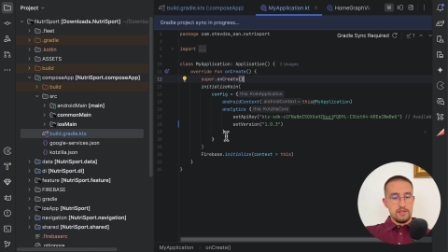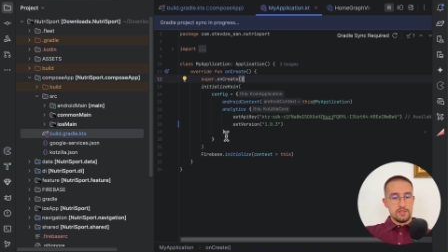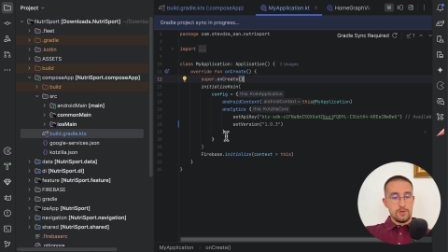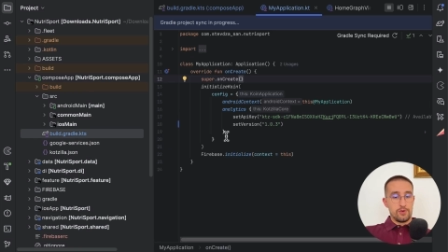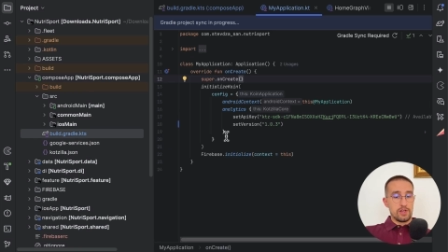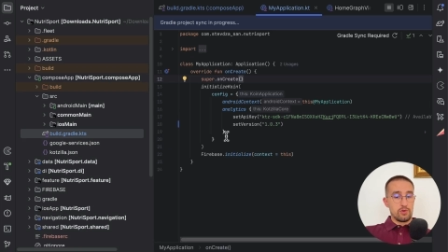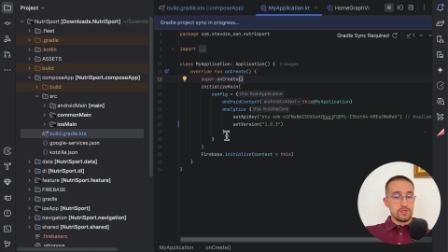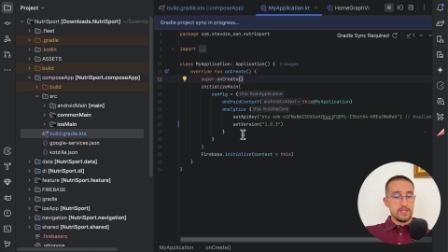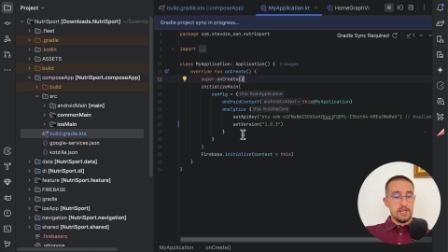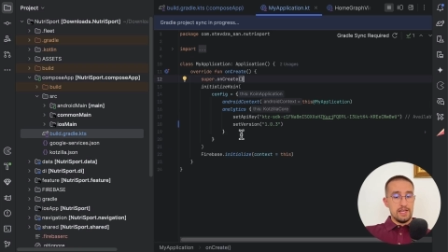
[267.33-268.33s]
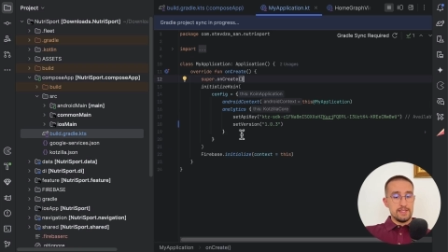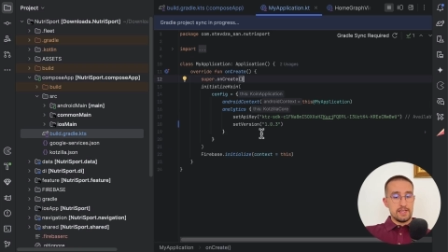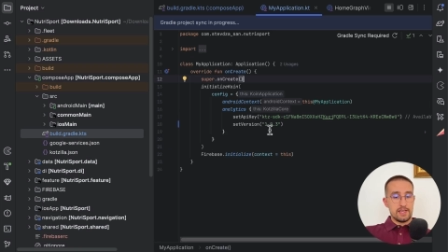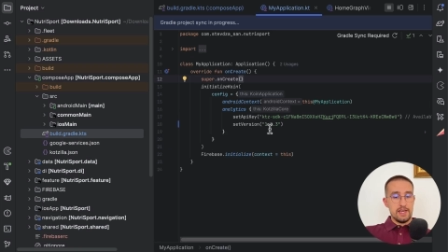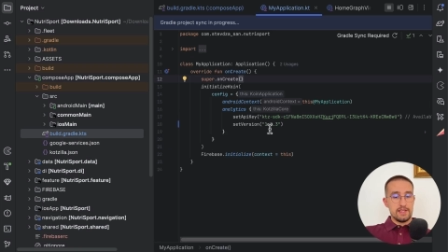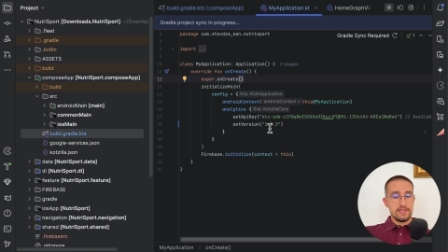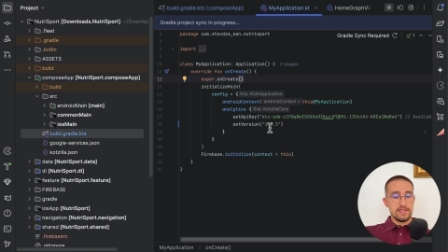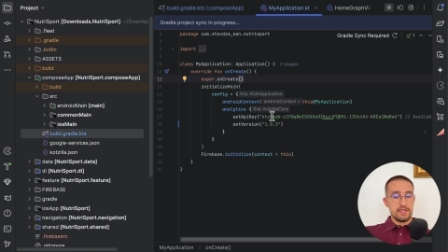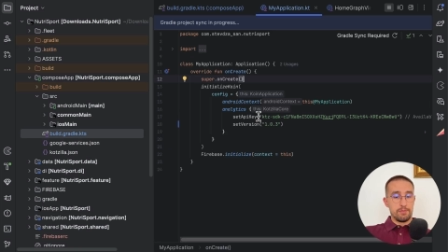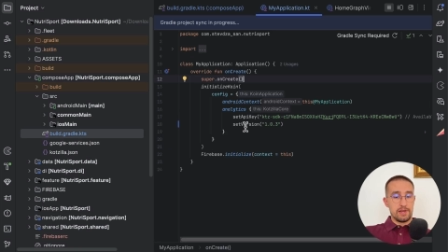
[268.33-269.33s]
So for the Kotzilla SDK, this
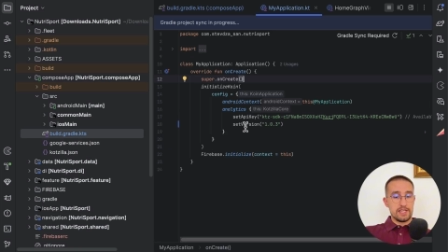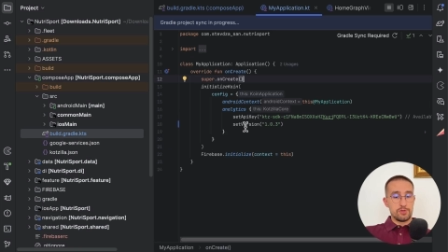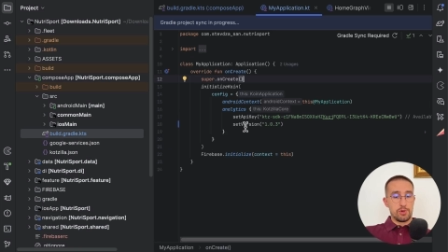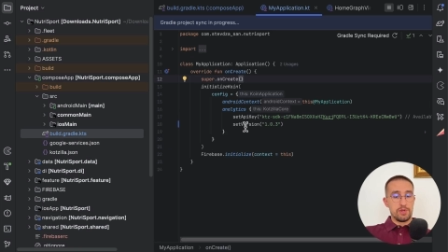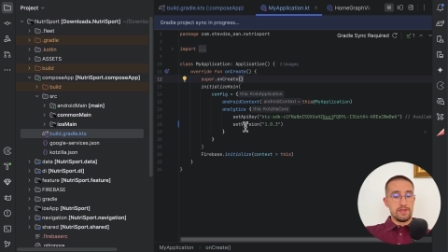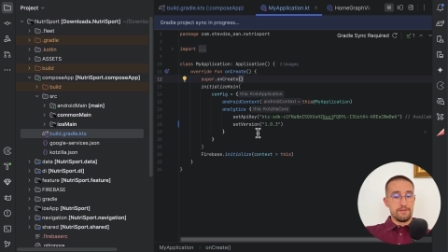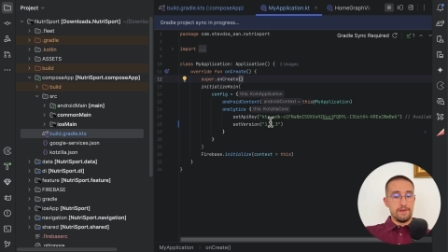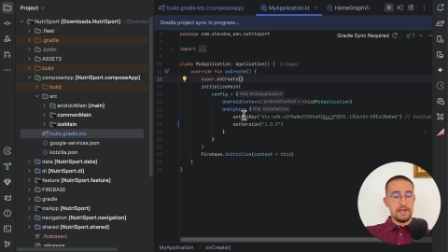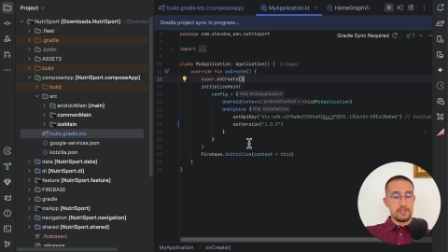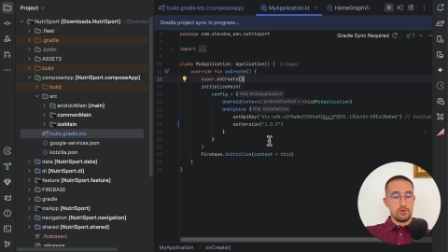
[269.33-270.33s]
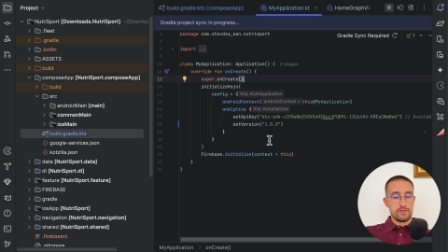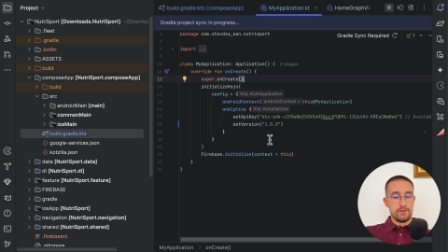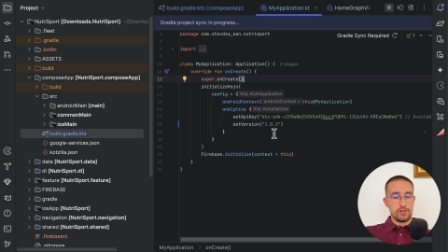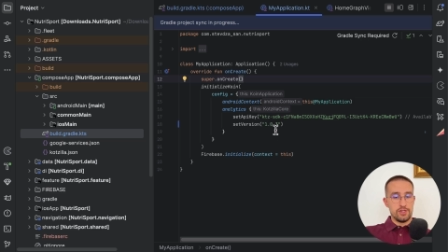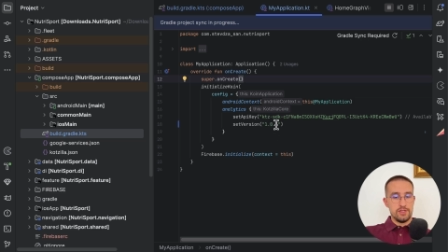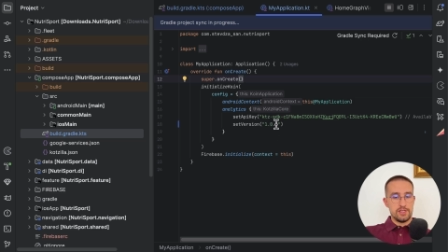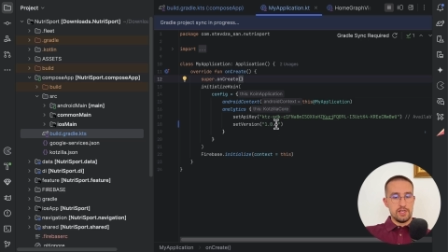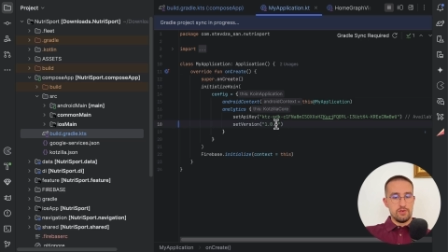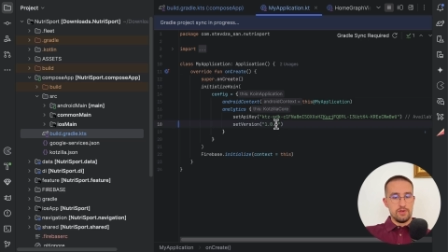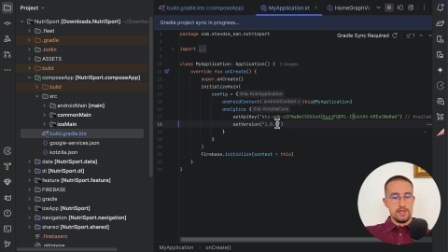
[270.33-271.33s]
is the place where we define those versions.
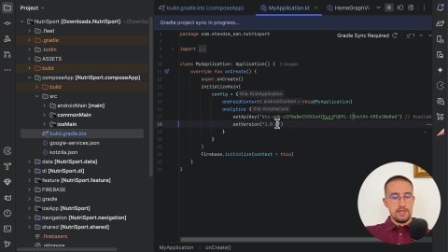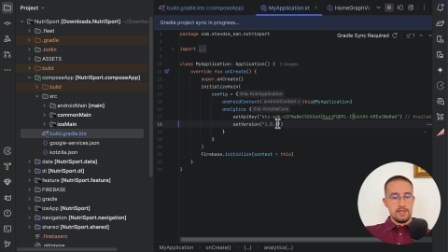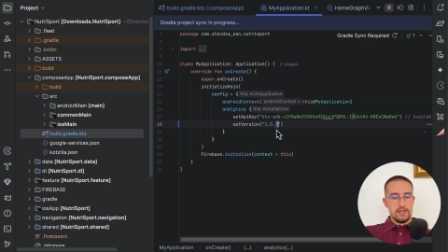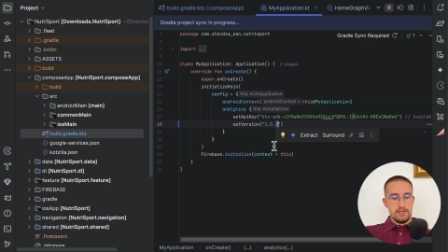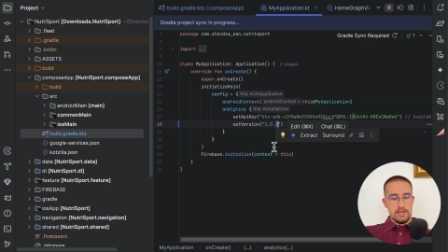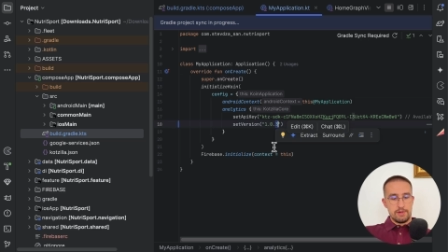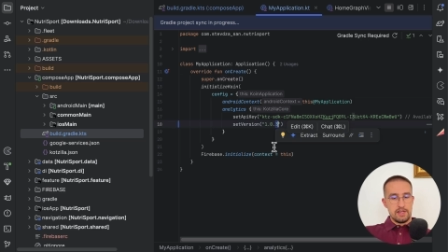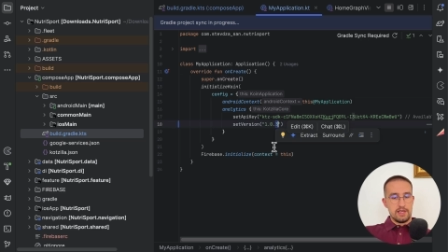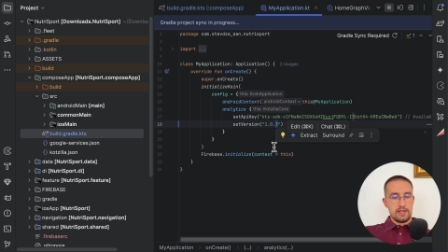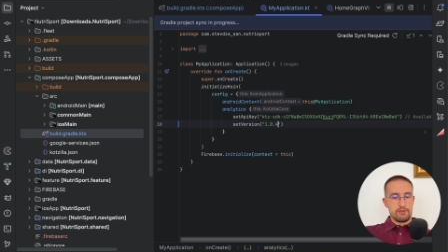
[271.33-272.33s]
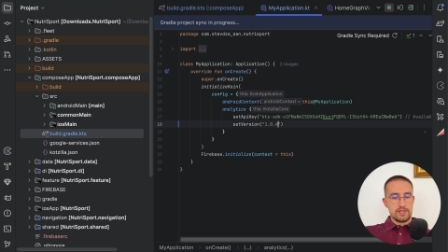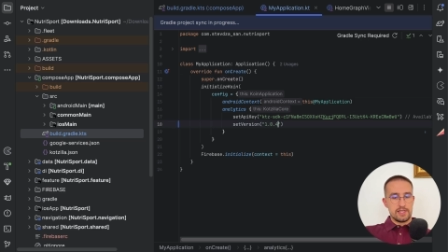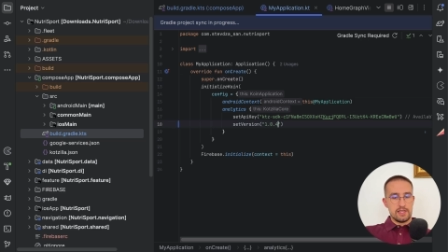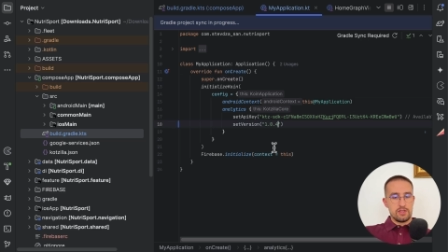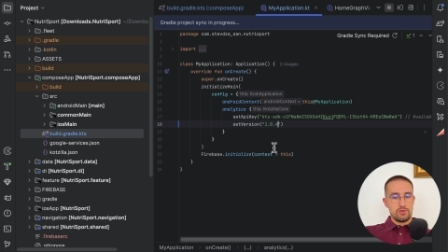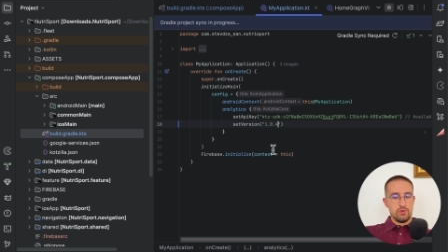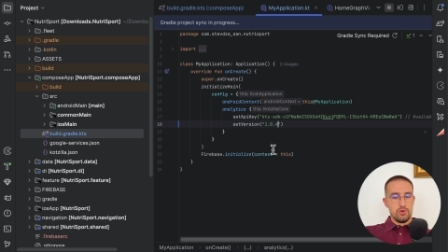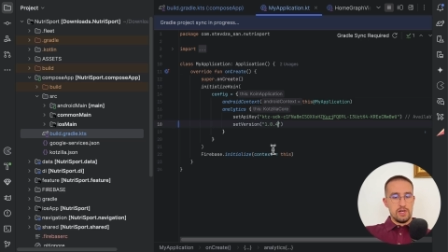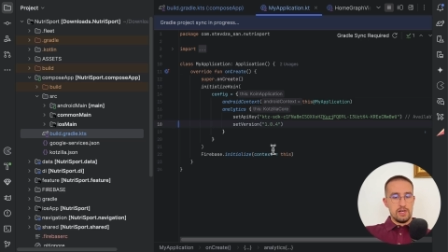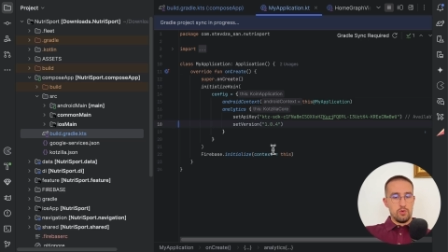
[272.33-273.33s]
So I'm gonna increase that to
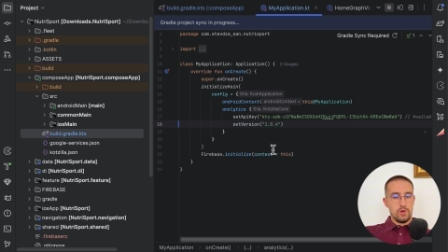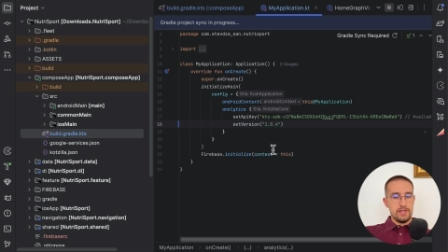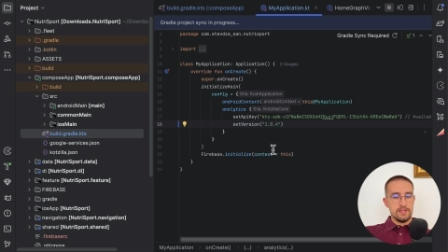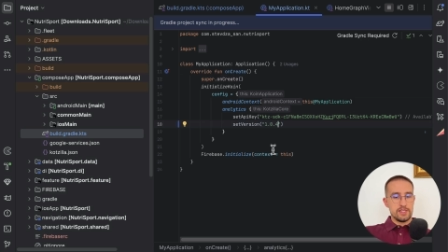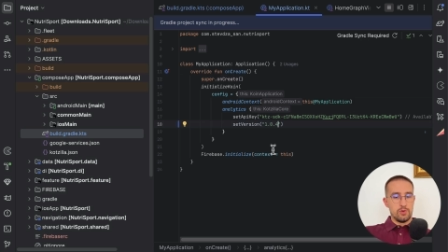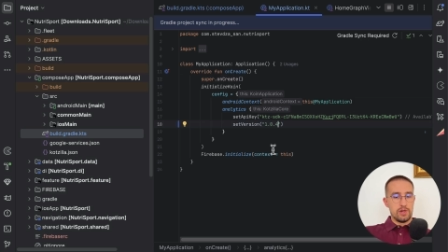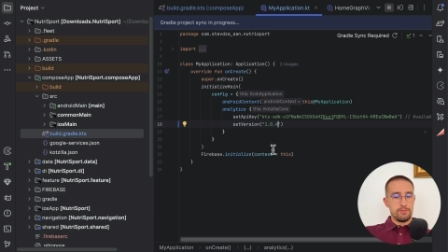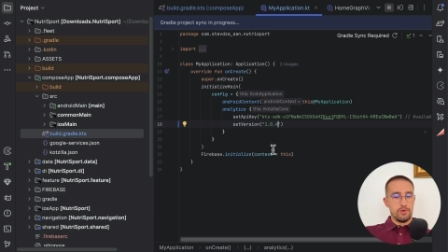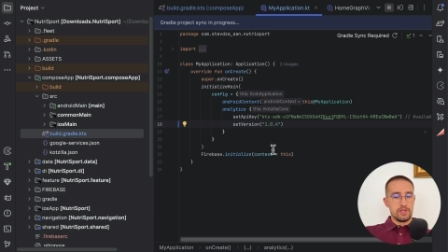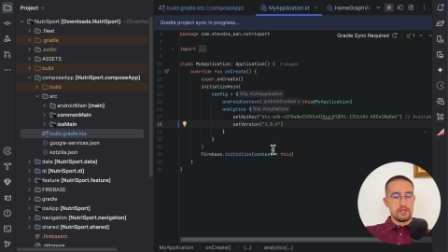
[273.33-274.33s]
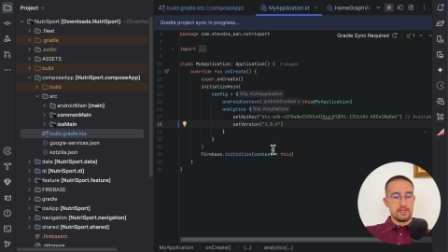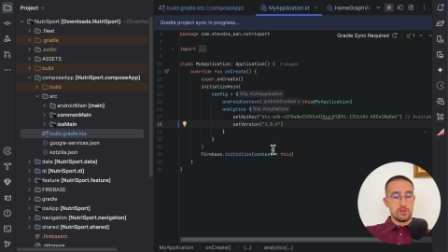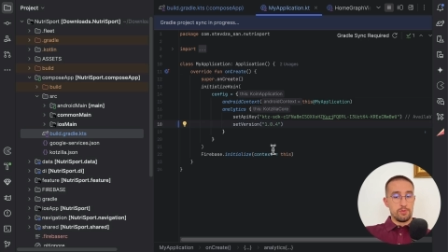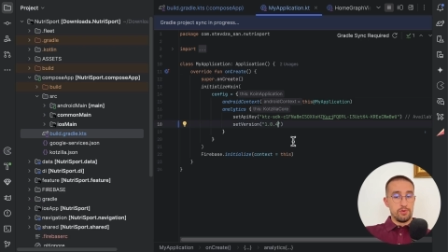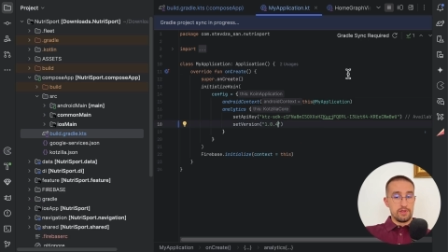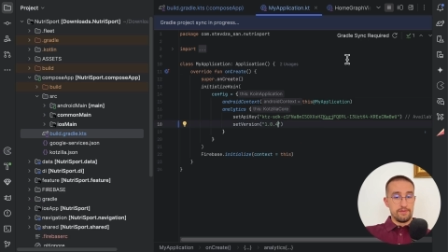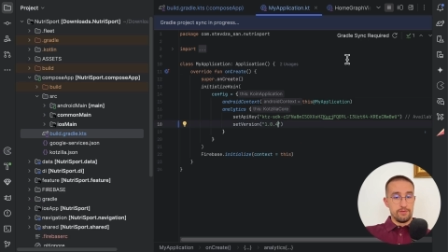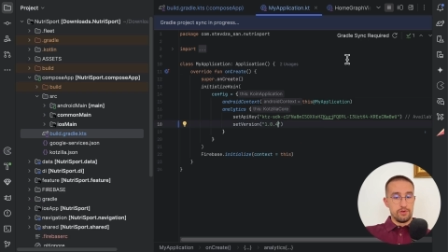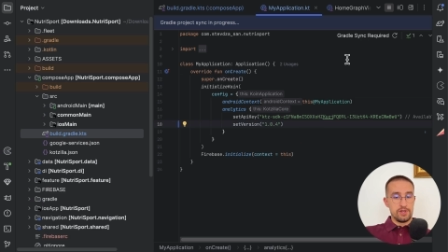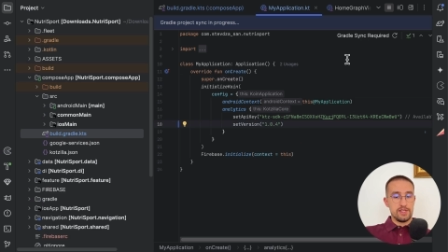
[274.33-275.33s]
1, so
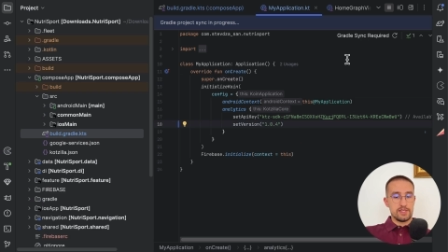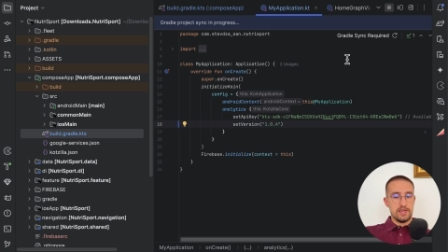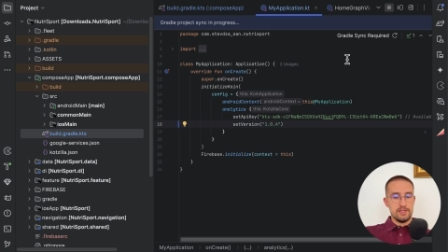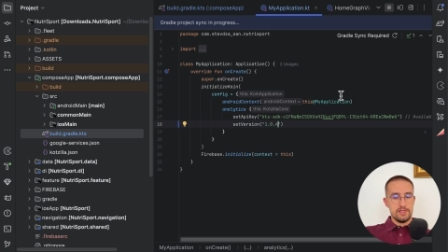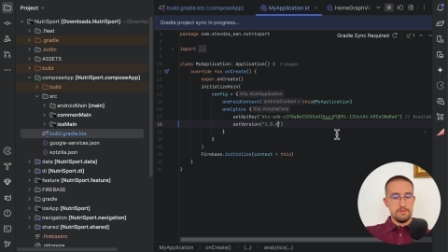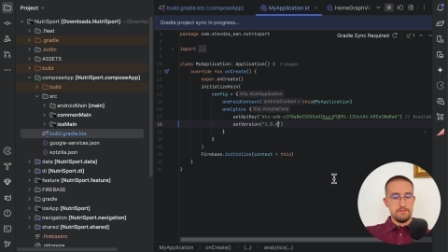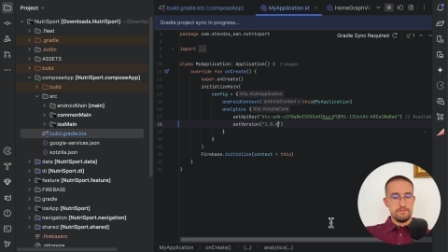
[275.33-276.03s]
1.0.4 in this case.